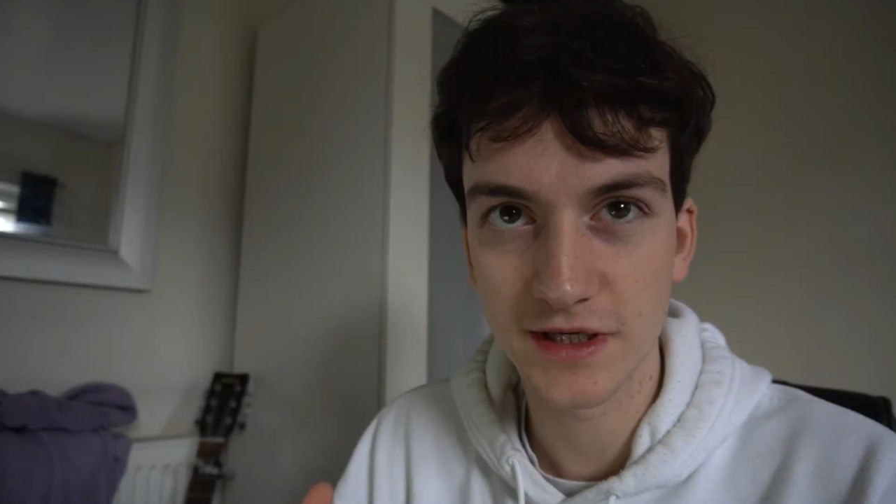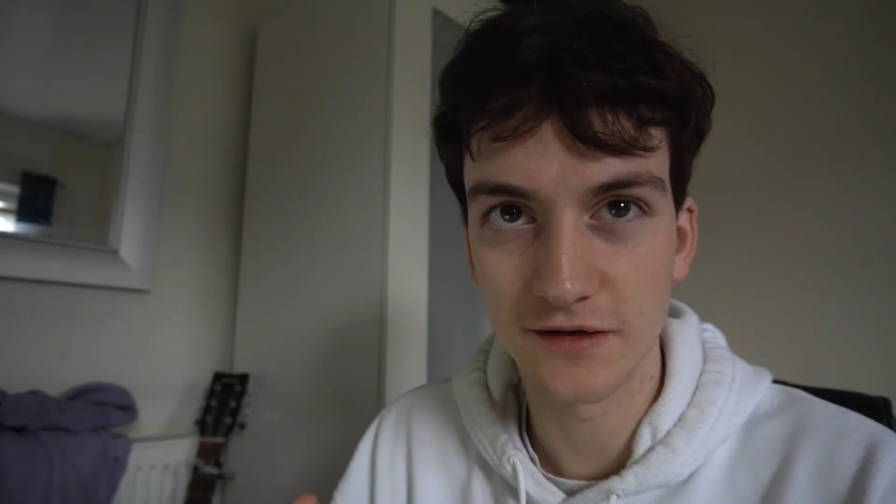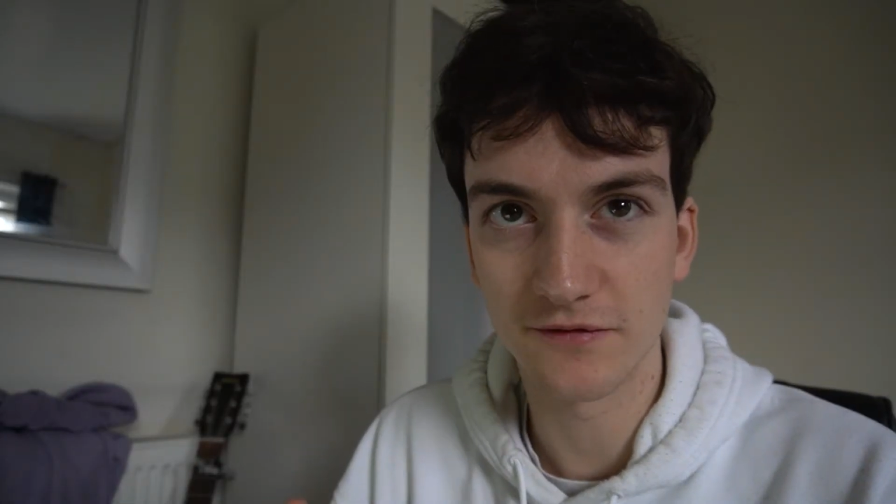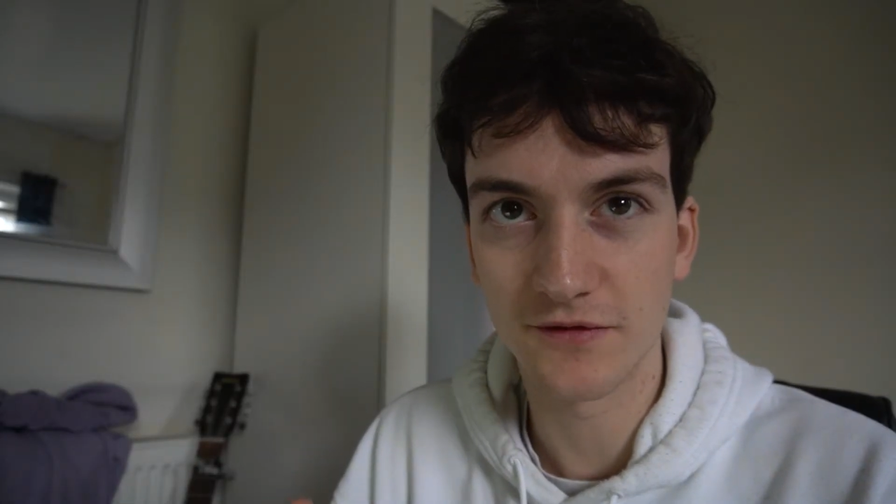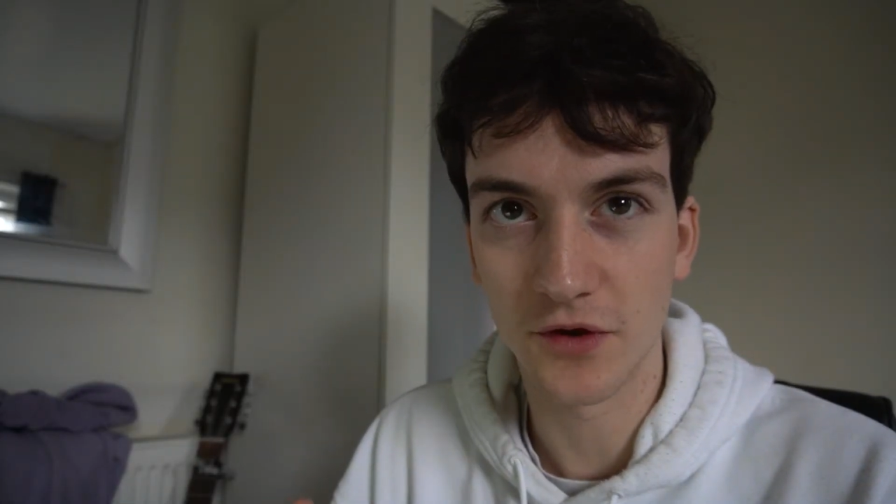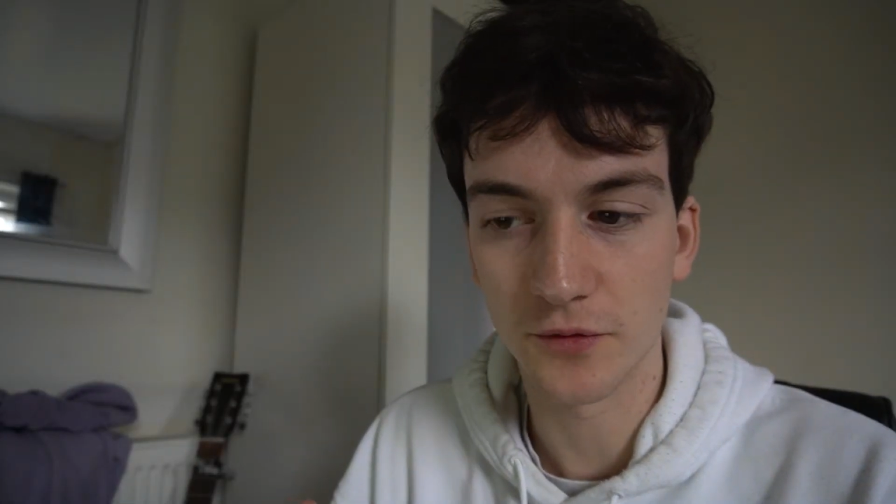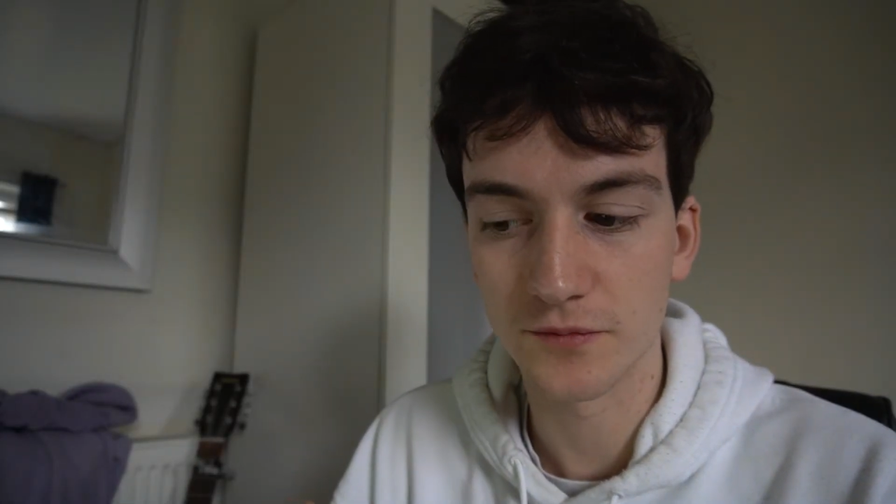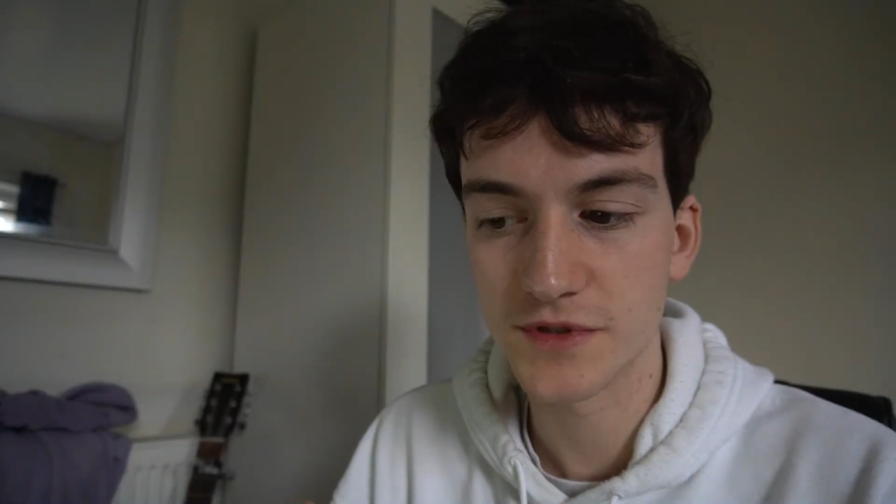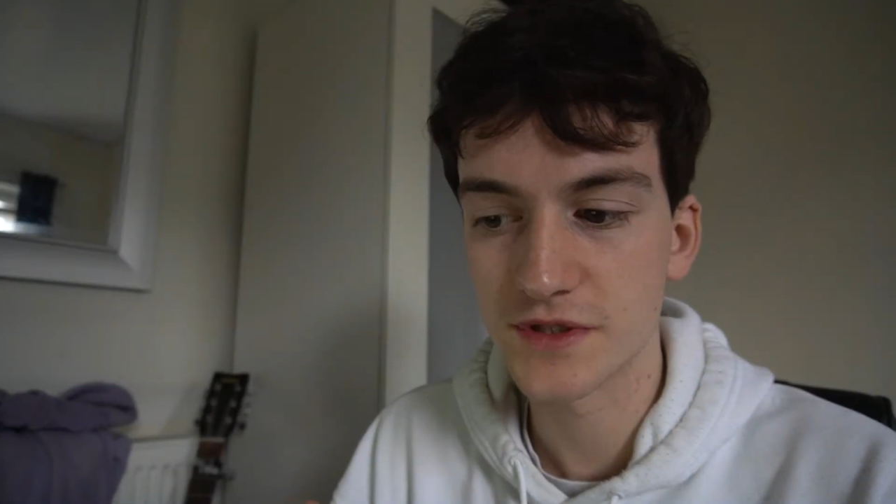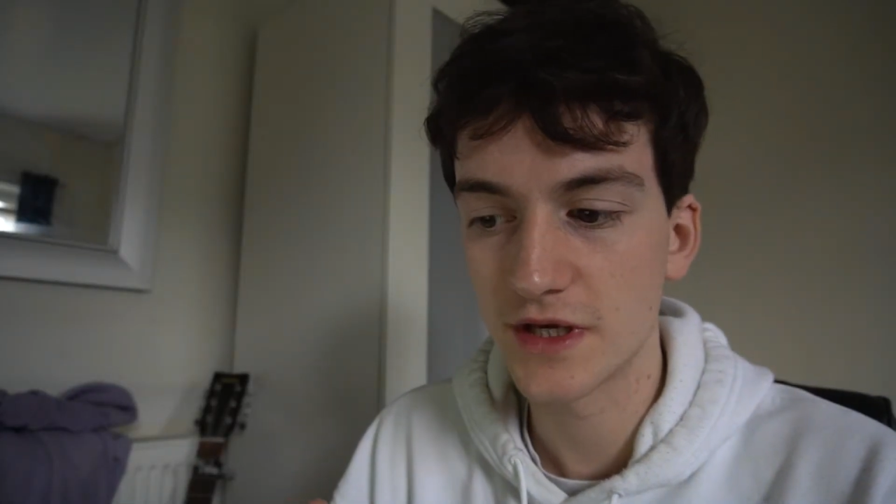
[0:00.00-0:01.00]
in
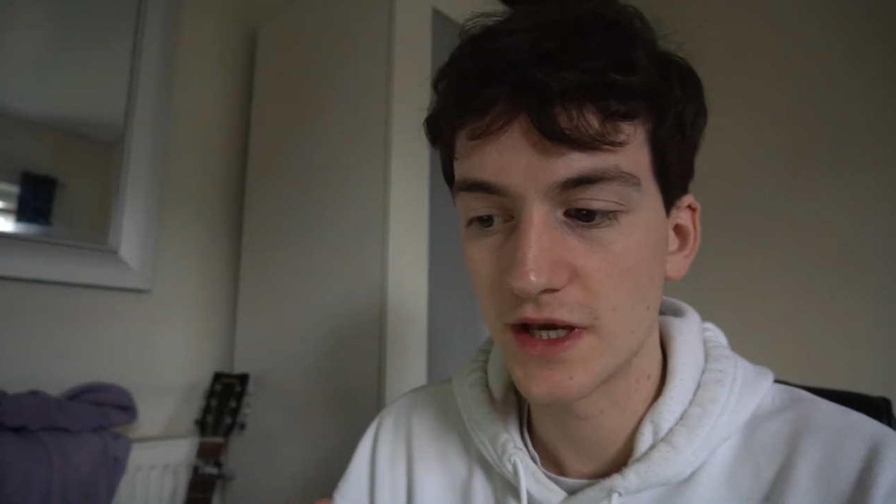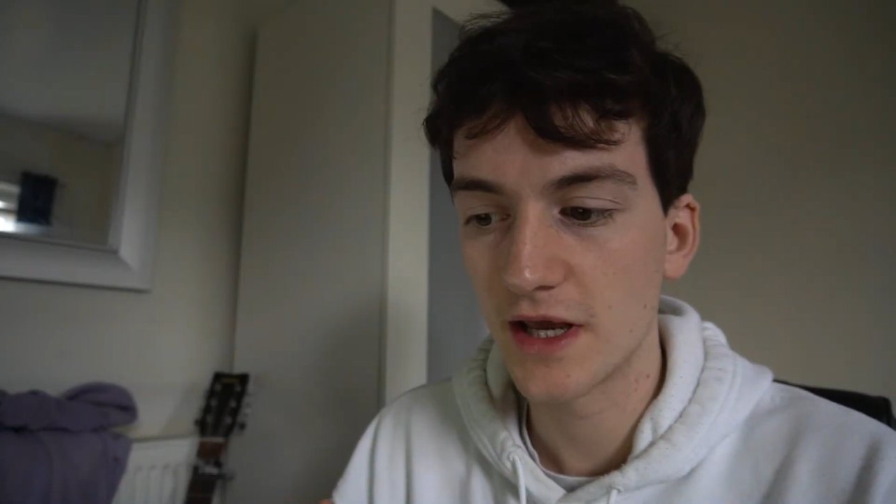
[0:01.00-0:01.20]
films